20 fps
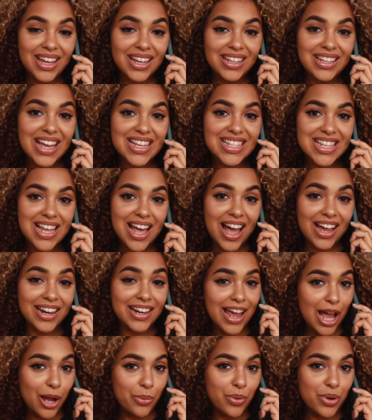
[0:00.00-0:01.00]
Yes, hi,
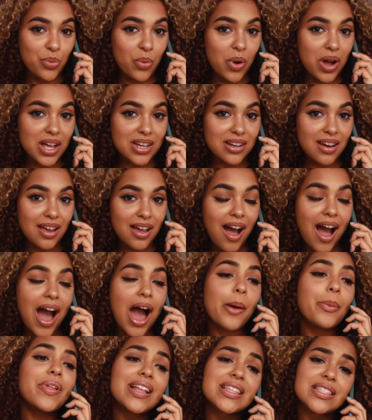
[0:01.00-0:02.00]
911.
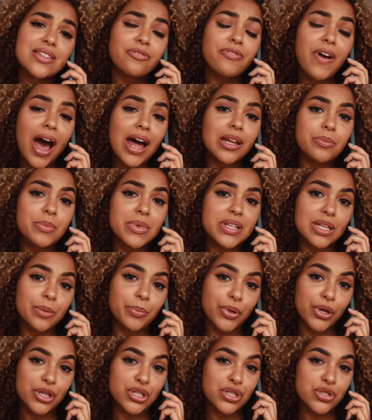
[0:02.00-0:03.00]
I would like to file a missing
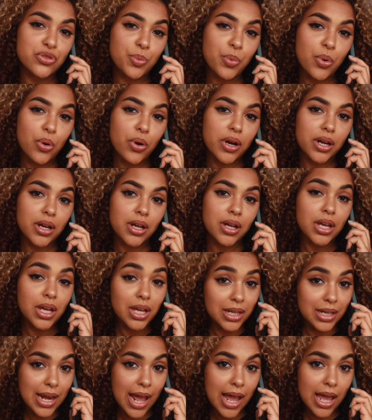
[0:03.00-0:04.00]
persons report.
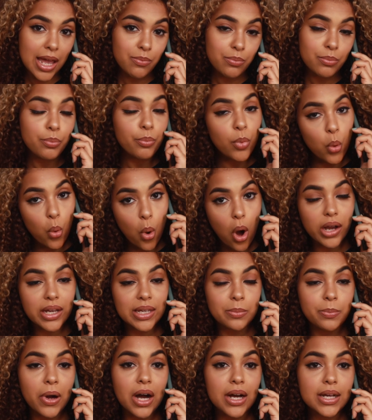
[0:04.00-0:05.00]
Name,
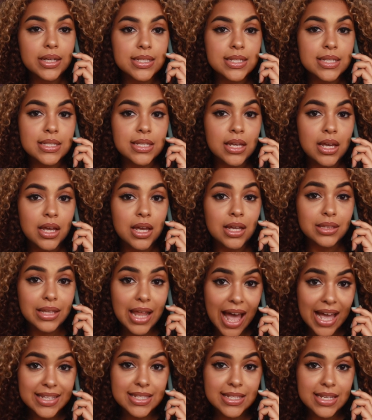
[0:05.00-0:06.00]
Milwaukee Bucks.
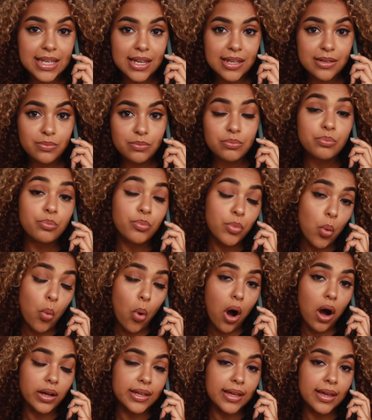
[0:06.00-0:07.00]
Last seen,
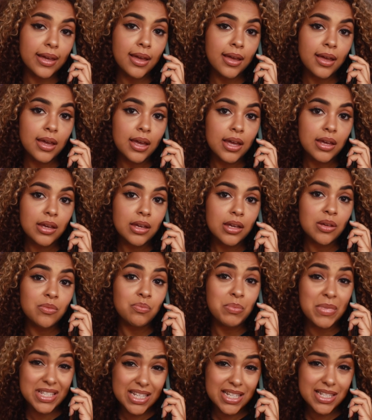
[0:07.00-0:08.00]
Milwaukee.
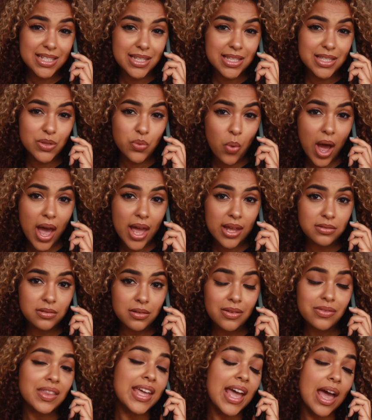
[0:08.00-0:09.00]
Missing since when?
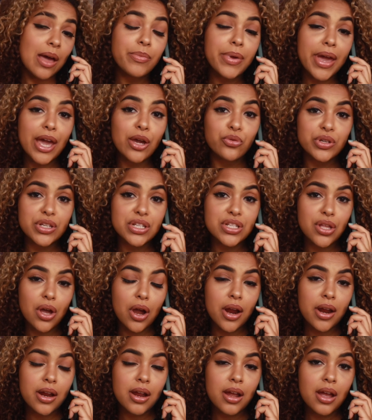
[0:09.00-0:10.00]
The NBA
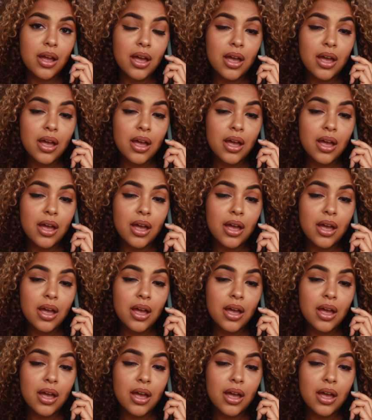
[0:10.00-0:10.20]
restart.